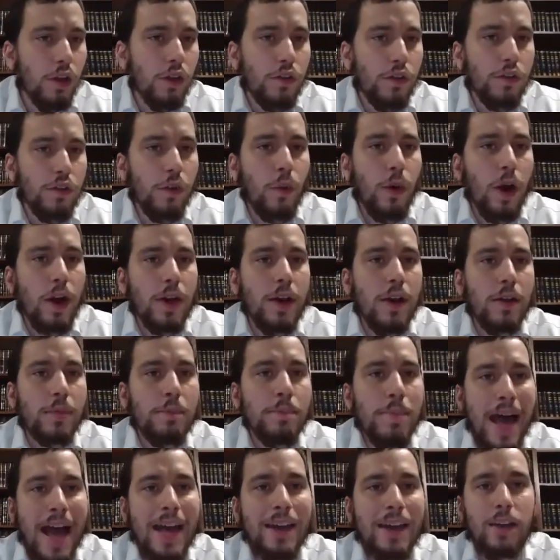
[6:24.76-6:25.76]
So why
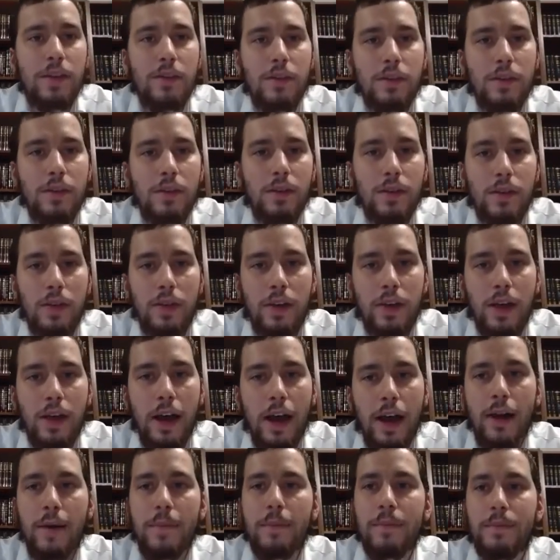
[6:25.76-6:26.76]
not ban it?
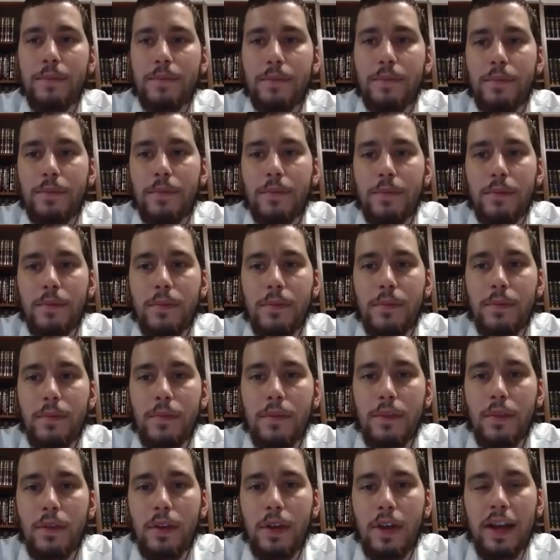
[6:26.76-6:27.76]

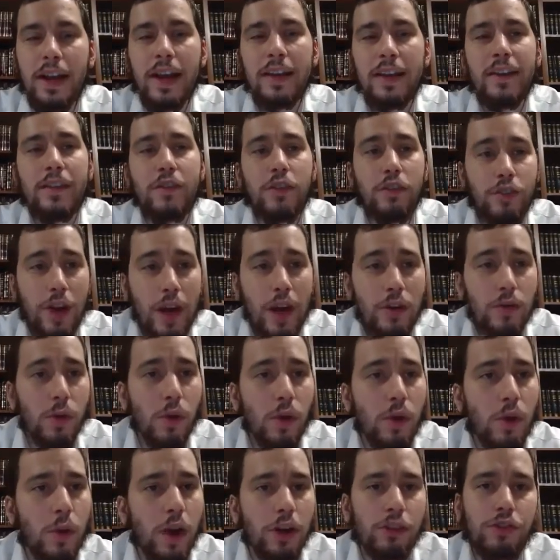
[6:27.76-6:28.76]
I guess that's a
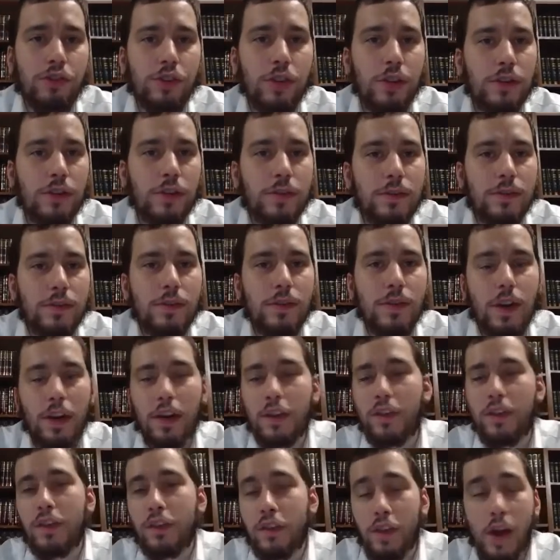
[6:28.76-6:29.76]
general question
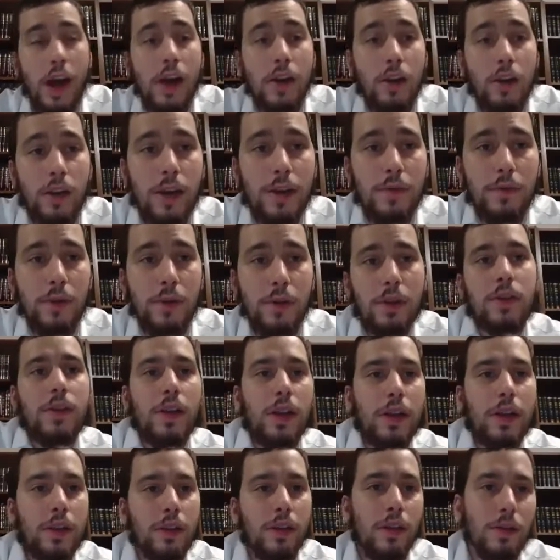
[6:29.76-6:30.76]
on a societal level.
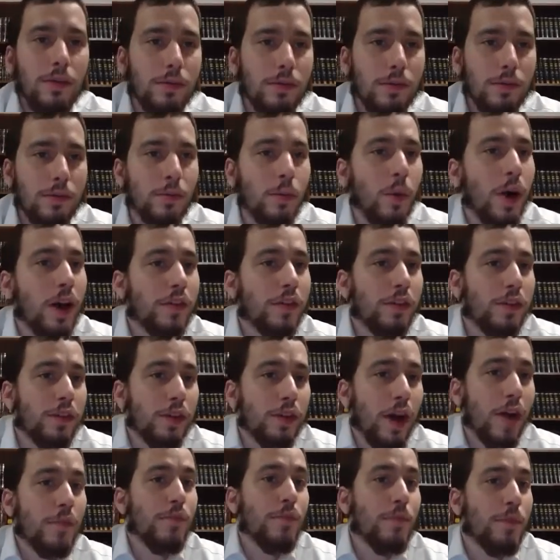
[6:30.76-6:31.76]
Like, why doesn't the
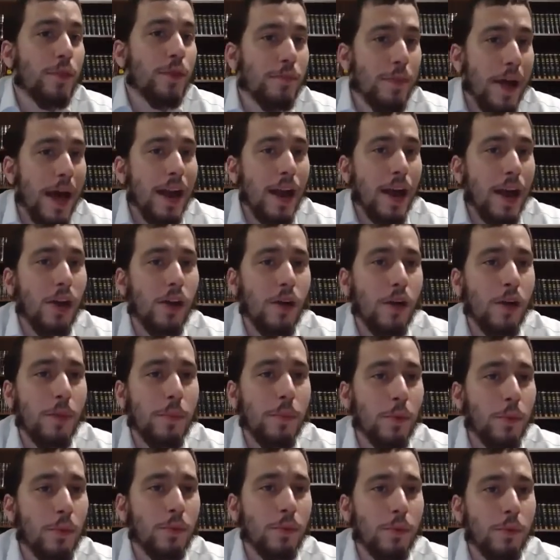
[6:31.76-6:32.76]
government ban alcohol?
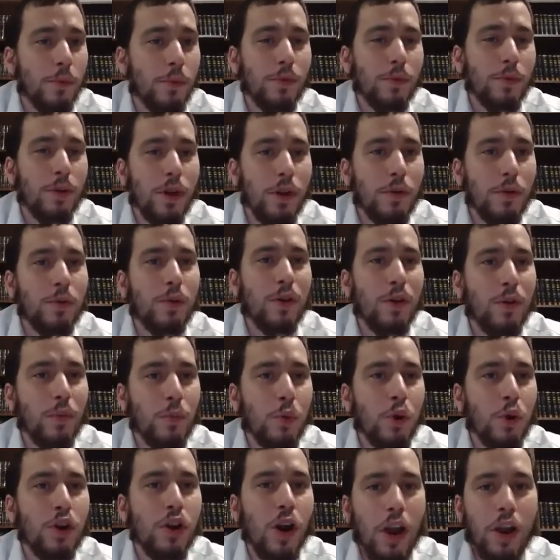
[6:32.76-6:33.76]
But
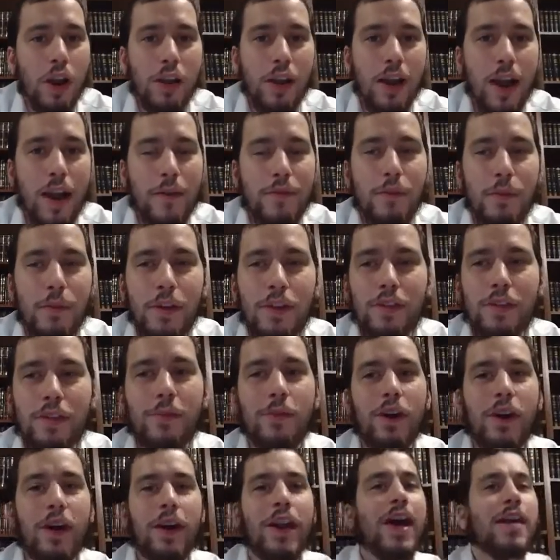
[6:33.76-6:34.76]
we're not in the government, so
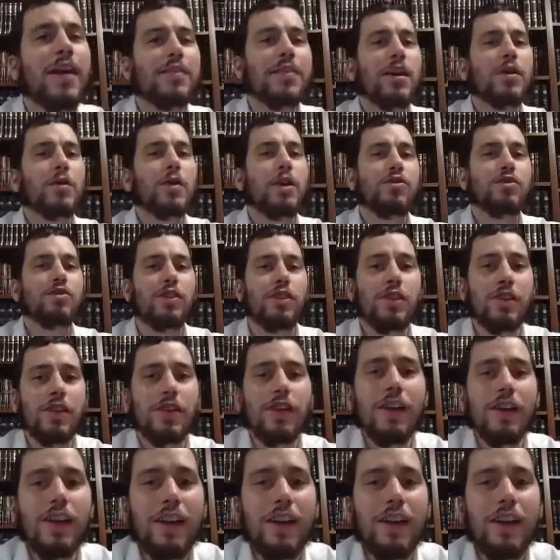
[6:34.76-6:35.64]
we're not going to ask that question.